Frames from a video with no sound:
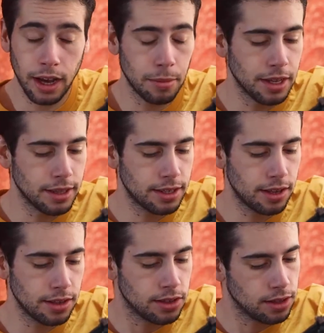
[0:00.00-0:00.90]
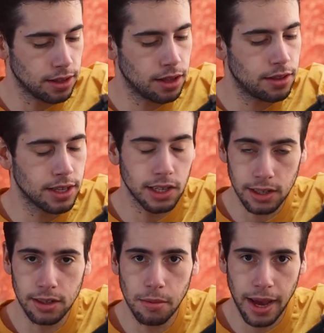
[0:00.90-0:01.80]
I mean, this is
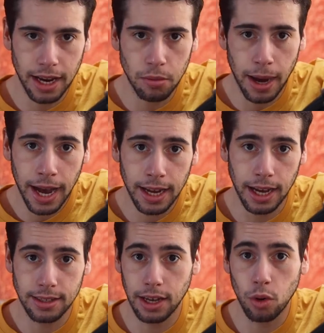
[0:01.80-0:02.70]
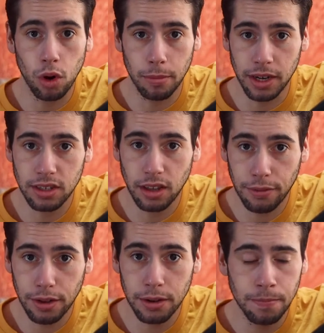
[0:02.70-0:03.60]
the main bag I take all of my
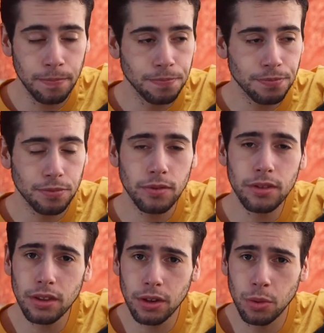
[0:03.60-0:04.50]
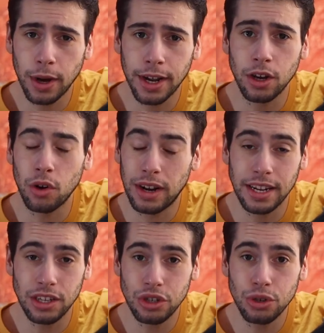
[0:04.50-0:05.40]
stuff in when I go on
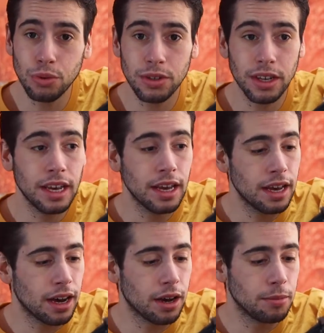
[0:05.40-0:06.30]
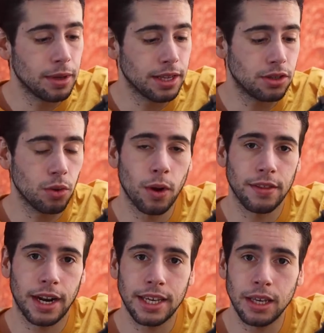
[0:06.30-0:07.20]
any shoot. It's the one
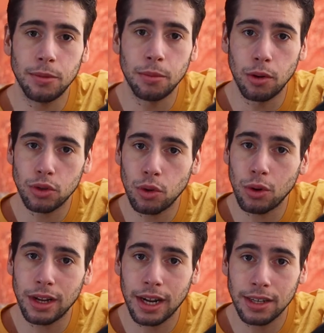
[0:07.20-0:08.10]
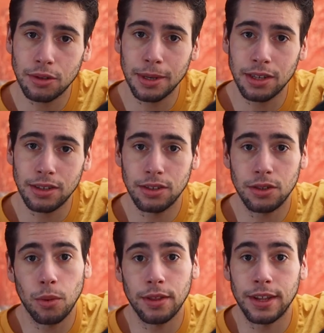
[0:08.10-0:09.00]
that I keep the most organized because it's
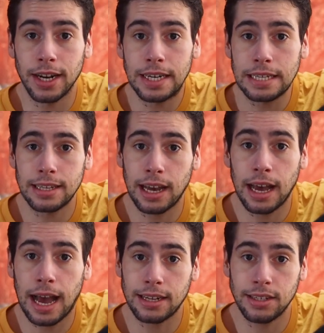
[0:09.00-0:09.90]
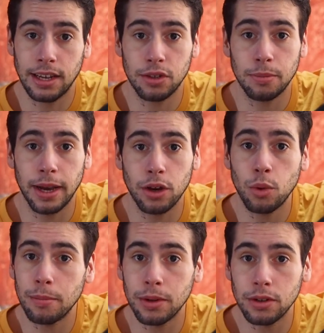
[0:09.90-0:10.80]
the one that I need to access my
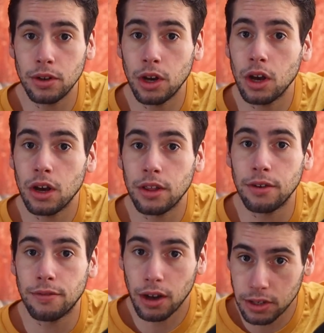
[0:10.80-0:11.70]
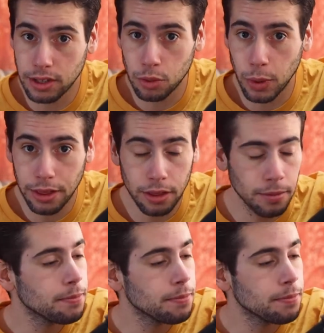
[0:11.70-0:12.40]
equipment the fastest with.